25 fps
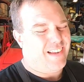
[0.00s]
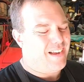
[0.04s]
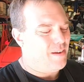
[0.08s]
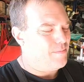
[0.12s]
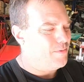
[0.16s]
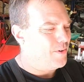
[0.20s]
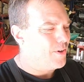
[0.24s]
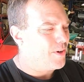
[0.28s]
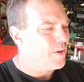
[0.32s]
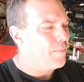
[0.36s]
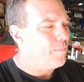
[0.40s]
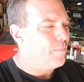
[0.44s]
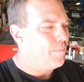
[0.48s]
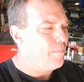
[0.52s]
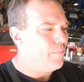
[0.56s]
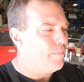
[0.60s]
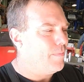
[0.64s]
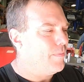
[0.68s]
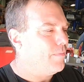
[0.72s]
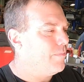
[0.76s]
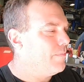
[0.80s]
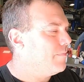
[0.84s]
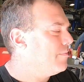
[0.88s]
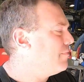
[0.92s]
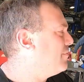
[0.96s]
I'm not a
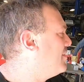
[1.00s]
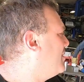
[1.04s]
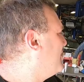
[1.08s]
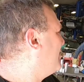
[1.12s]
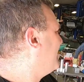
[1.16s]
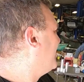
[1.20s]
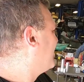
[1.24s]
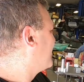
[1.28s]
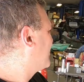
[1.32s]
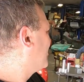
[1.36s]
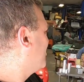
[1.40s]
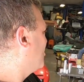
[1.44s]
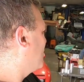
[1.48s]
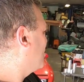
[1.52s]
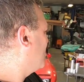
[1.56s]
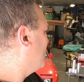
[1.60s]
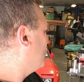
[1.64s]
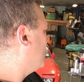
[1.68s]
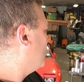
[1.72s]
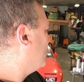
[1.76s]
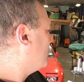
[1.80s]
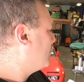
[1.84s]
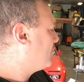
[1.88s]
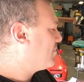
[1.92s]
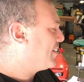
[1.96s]

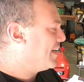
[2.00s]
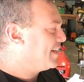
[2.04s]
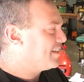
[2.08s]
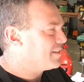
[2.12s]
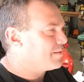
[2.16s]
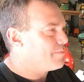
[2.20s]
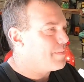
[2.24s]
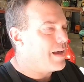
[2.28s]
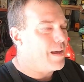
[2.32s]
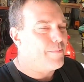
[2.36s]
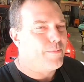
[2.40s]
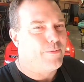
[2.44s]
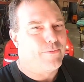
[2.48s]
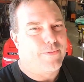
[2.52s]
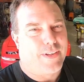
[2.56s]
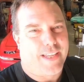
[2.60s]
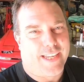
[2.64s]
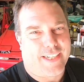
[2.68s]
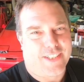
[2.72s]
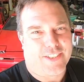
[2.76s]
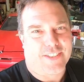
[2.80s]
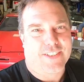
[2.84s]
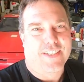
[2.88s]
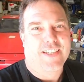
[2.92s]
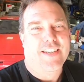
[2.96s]
Mormon flange, the Marmon
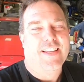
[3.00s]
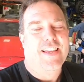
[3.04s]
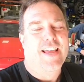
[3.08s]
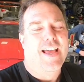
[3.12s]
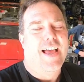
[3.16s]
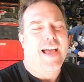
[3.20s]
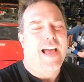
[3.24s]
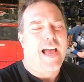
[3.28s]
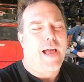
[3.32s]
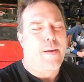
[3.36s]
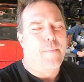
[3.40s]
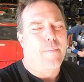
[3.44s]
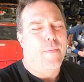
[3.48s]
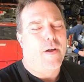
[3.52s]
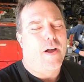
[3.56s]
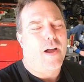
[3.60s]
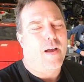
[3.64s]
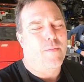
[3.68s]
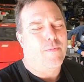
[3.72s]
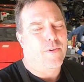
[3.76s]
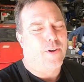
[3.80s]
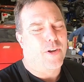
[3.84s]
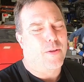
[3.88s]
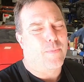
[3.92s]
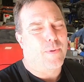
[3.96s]
flange.
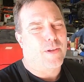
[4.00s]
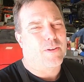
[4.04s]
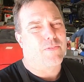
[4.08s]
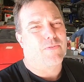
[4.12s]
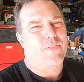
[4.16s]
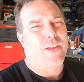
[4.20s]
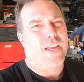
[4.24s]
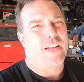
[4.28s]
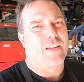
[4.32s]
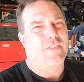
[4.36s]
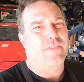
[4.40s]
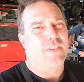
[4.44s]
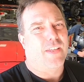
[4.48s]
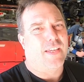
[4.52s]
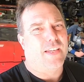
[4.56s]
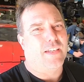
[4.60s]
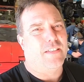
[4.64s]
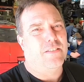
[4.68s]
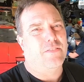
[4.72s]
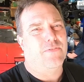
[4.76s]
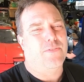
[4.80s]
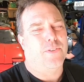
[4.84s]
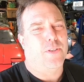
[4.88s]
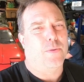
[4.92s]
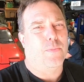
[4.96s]
I'm not a big fan of
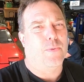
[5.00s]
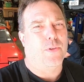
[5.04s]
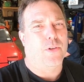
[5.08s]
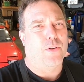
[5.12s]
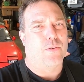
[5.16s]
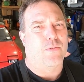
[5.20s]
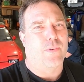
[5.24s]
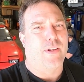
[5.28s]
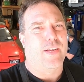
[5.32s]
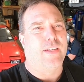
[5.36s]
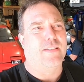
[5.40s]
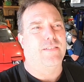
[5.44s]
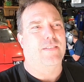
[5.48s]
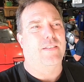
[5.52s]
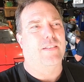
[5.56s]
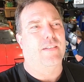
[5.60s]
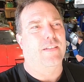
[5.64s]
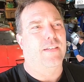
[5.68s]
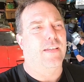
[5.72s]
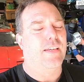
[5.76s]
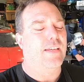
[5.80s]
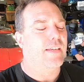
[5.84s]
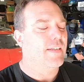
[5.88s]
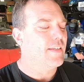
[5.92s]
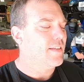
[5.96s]
these for the pure
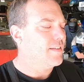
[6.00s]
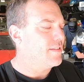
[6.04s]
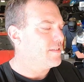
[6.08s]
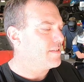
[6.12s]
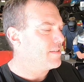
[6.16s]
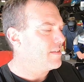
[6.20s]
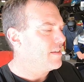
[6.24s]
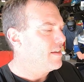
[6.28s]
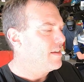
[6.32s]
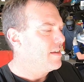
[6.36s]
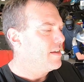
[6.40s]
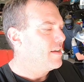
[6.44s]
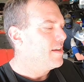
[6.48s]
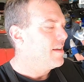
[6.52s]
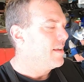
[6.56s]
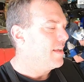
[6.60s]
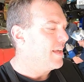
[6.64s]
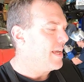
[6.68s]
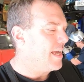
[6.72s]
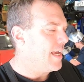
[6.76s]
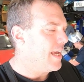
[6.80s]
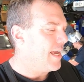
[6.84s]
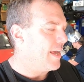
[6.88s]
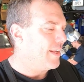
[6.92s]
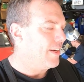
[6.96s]
reason is,
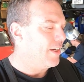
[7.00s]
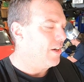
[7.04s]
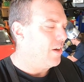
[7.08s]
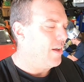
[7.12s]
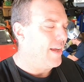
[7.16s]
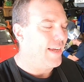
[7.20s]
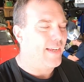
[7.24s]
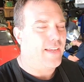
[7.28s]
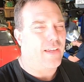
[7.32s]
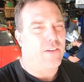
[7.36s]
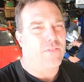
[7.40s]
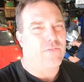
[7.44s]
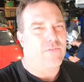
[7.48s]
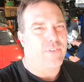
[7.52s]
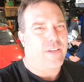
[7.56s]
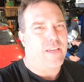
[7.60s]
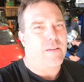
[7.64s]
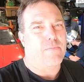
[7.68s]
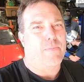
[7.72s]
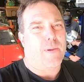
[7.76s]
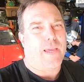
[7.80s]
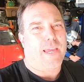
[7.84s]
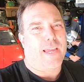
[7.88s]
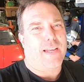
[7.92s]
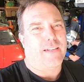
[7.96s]
unlike a
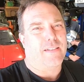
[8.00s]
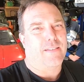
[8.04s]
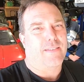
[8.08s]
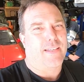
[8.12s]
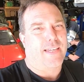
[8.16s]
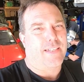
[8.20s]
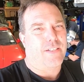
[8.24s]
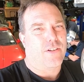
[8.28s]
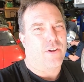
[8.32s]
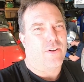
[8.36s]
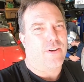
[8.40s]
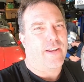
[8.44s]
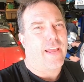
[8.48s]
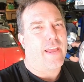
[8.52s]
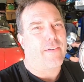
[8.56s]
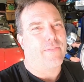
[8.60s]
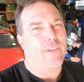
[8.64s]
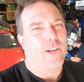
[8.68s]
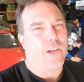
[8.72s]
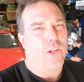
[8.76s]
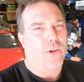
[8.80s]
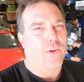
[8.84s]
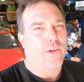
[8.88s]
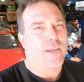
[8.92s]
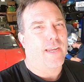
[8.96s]
V-band, they don't
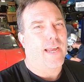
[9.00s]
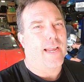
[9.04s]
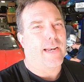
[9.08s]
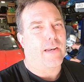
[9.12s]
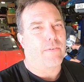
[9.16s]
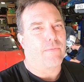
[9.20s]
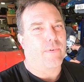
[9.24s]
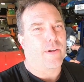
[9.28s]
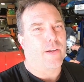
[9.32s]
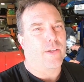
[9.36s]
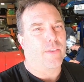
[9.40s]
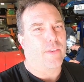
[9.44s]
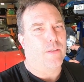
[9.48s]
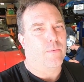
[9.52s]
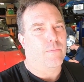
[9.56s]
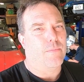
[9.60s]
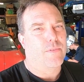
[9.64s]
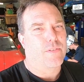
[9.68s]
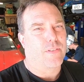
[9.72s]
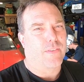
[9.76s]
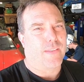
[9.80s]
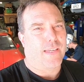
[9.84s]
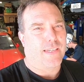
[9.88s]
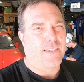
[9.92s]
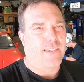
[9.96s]
have the locating ring in
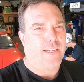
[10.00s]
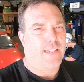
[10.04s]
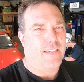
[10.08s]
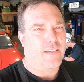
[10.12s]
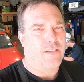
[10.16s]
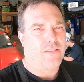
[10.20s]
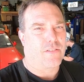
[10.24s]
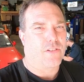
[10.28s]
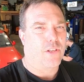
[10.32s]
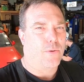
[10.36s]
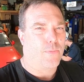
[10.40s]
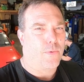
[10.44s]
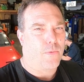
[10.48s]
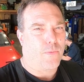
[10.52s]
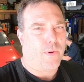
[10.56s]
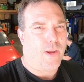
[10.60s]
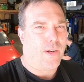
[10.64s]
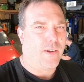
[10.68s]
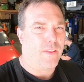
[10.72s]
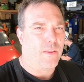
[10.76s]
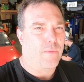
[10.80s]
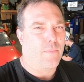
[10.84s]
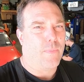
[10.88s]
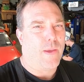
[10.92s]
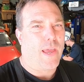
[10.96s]
them, so they tend to slop
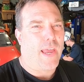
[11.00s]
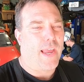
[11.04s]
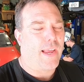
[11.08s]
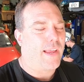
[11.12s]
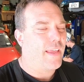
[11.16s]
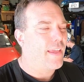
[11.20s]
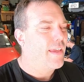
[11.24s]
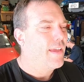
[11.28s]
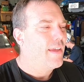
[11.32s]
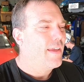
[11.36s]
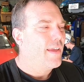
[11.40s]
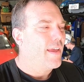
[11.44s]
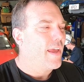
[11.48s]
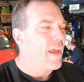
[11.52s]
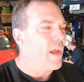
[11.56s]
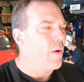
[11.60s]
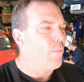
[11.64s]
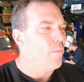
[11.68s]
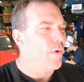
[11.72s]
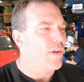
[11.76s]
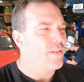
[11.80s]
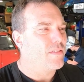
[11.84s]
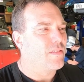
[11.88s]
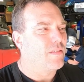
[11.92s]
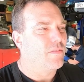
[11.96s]
around in the back.
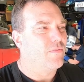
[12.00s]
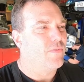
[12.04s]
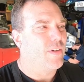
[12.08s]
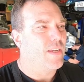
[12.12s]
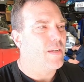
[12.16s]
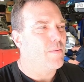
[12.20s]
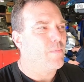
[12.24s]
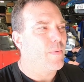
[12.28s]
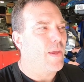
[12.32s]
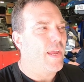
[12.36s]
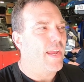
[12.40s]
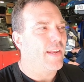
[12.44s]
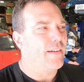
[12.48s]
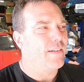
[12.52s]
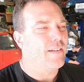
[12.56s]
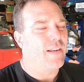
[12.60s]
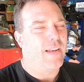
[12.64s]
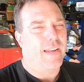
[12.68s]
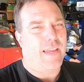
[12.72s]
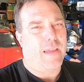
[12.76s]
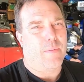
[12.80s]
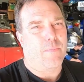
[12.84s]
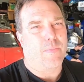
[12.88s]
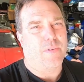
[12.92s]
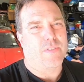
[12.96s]
And once the V-band
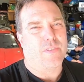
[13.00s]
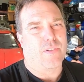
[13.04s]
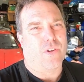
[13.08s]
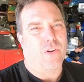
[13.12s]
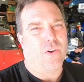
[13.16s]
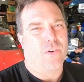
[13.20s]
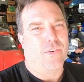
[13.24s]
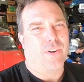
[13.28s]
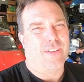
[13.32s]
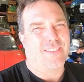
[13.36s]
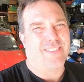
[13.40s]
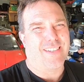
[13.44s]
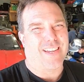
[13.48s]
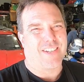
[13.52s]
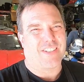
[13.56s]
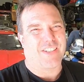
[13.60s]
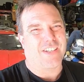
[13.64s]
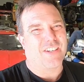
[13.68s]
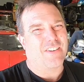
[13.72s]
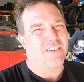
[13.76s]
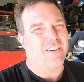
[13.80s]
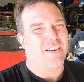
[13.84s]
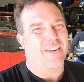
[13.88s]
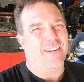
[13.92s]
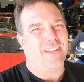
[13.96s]
clamp is on, it's
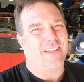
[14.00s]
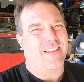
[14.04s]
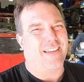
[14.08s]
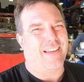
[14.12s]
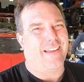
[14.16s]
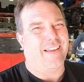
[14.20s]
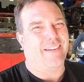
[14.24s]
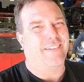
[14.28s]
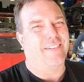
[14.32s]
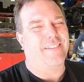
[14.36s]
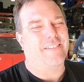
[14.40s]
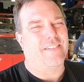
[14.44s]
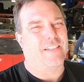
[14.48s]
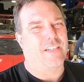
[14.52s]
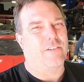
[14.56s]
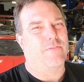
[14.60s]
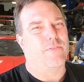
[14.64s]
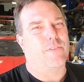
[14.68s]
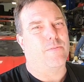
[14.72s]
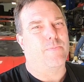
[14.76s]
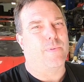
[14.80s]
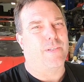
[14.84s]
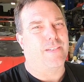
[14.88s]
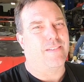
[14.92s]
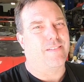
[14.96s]
actually kind of hard to see
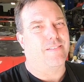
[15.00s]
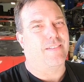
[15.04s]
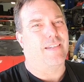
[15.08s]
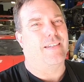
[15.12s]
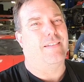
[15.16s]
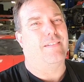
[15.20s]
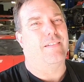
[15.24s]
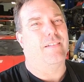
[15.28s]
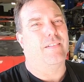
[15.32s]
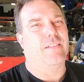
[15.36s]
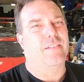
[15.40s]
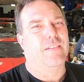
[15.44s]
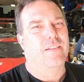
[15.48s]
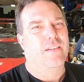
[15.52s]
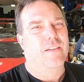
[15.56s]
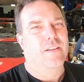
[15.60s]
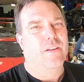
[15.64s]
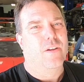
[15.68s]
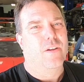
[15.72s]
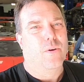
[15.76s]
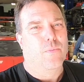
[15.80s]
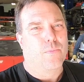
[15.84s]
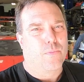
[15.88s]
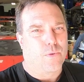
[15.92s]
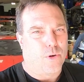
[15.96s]
if it's being seated
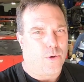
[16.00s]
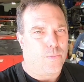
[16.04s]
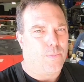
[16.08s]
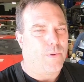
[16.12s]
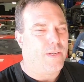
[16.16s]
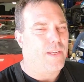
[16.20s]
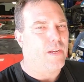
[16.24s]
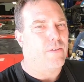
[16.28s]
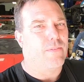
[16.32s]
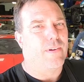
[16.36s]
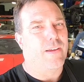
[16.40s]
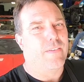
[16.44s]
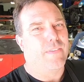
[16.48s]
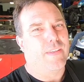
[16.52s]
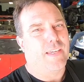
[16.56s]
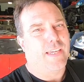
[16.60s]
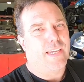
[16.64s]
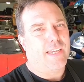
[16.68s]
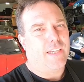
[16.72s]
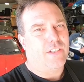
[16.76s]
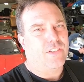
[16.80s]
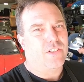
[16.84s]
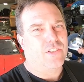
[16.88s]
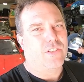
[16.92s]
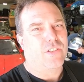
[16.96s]
properly around the
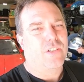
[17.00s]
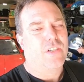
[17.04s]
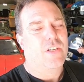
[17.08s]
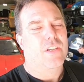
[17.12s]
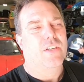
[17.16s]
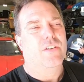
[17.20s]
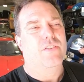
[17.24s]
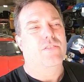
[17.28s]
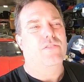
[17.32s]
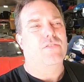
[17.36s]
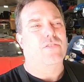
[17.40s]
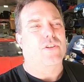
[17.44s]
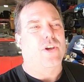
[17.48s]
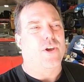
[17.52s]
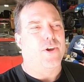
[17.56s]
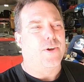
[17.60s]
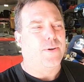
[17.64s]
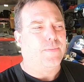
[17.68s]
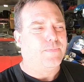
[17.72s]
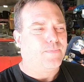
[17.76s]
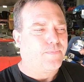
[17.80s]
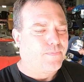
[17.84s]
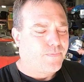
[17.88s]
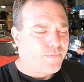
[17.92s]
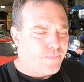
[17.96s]
edge.
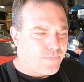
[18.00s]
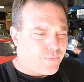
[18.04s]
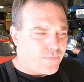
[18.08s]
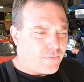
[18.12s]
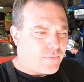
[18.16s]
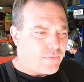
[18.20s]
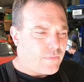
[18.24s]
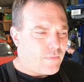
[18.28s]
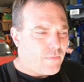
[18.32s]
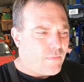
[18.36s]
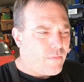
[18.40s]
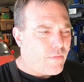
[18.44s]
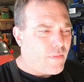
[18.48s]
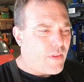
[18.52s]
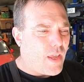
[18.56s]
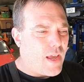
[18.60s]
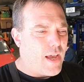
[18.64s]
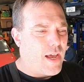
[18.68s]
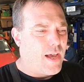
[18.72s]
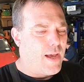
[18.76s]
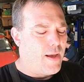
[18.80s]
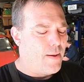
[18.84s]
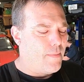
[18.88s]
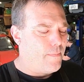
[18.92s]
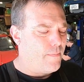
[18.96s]
So
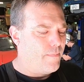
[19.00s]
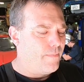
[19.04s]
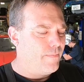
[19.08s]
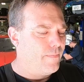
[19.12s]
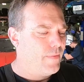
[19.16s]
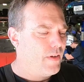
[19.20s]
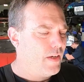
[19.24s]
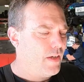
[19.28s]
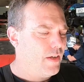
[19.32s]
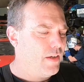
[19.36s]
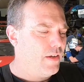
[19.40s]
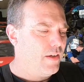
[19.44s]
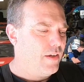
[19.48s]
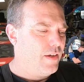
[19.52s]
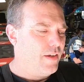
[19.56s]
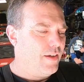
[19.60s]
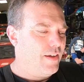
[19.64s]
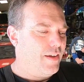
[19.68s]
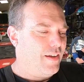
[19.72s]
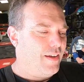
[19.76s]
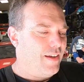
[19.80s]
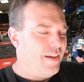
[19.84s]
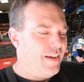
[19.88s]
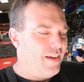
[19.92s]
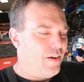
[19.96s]

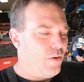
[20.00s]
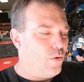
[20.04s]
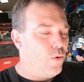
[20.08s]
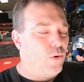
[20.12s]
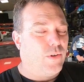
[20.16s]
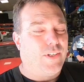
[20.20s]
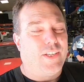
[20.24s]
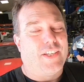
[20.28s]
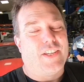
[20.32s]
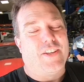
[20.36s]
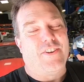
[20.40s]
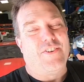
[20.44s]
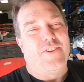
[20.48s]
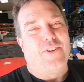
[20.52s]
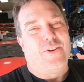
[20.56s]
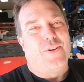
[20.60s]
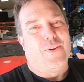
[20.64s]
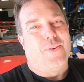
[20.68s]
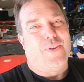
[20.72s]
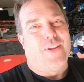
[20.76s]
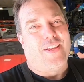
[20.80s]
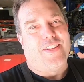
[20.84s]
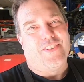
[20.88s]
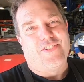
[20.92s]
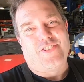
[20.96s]
all you can
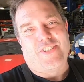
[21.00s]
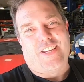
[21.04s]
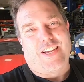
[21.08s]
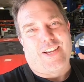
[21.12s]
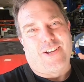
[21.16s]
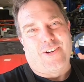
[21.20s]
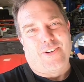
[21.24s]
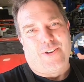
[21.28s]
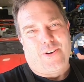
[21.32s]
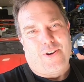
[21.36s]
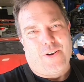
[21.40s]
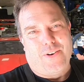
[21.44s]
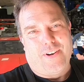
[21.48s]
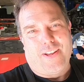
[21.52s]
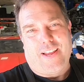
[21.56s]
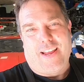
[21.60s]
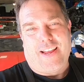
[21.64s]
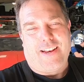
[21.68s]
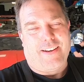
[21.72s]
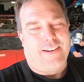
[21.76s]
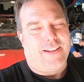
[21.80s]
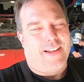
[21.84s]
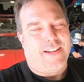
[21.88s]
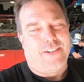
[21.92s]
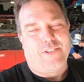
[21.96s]
do is chuck it on
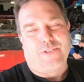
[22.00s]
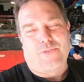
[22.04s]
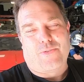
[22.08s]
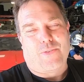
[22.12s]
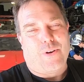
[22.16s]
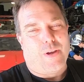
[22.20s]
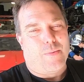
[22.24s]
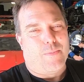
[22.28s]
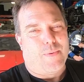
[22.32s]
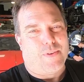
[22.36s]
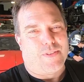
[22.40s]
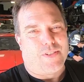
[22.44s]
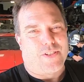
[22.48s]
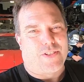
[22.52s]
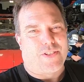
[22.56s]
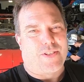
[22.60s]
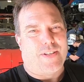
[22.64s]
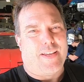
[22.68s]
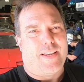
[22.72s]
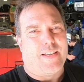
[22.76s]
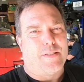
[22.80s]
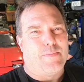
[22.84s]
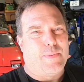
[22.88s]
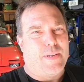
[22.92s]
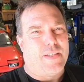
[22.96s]
and try and
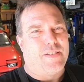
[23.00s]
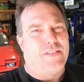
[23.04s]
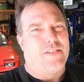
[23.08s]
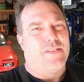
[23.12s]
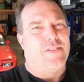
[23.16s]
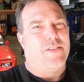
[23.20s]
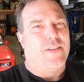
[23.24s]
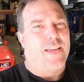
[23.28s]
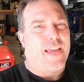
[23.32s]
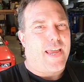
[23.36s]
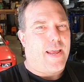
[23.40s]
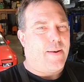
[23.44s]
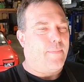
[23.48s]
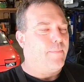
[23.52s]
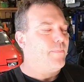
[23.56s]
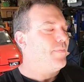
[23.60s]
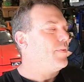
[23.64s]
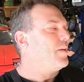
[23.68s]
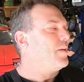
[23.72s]
position it as best as you can.